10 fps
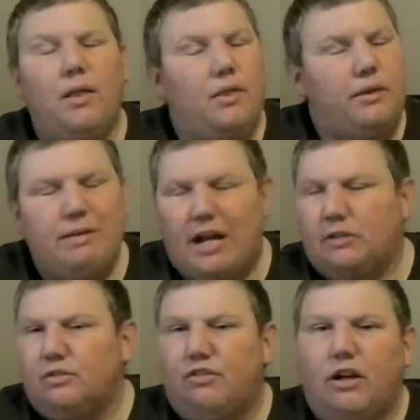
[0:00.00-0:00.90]
The
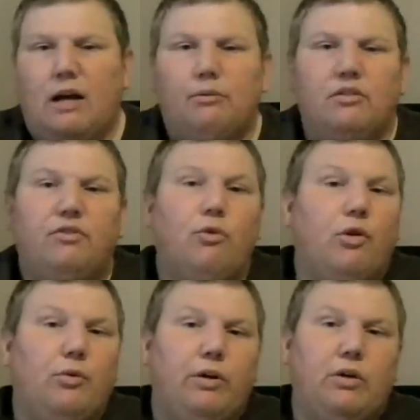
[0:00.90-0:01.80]
match was phenomenal. 4
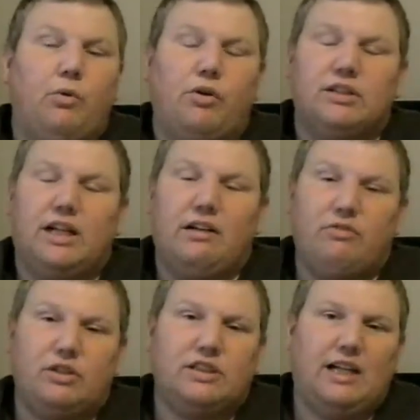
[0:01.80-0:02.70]
3/4. I gave
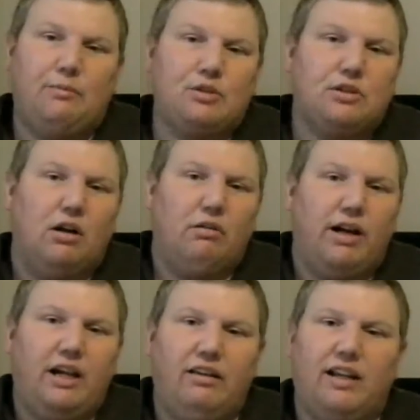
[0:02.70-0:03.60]
it the same star
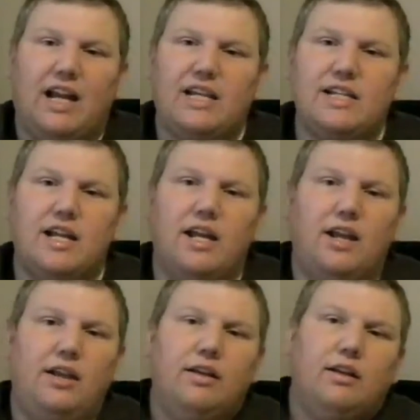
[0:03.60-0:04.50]
rating that I
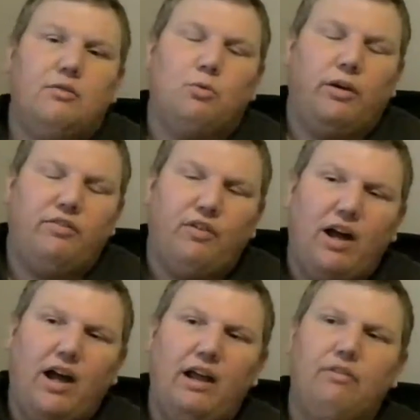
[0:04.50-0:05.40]
did,
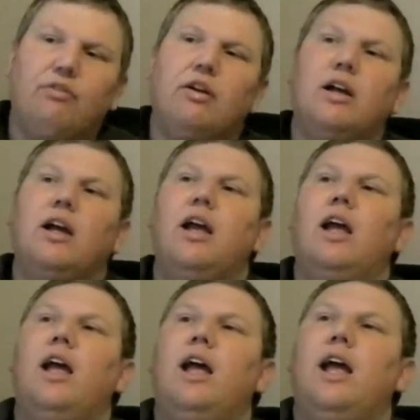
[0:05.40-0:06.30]
25.
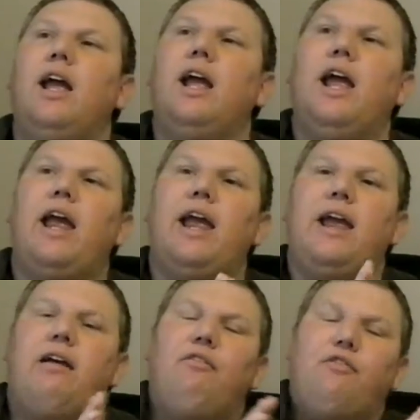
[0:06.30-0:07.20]

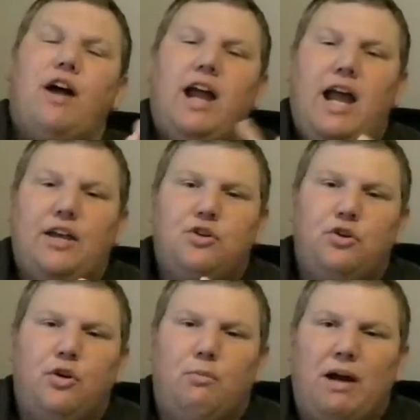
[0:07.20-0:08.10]
If I had to
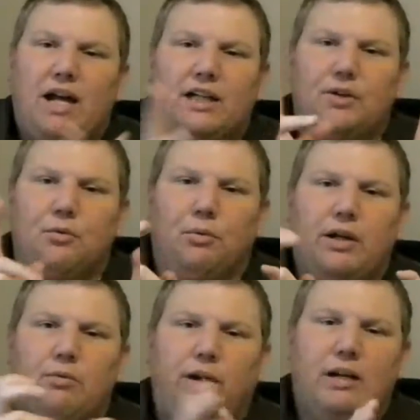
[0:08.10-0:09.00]
go back and
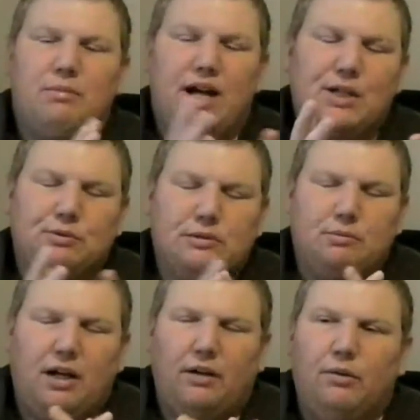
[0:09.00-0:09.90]
re-rate a match, which I'm
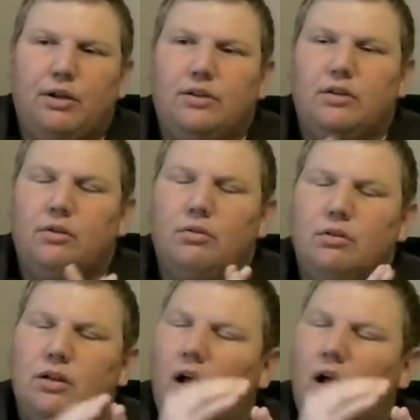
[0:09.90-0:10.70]
not going to,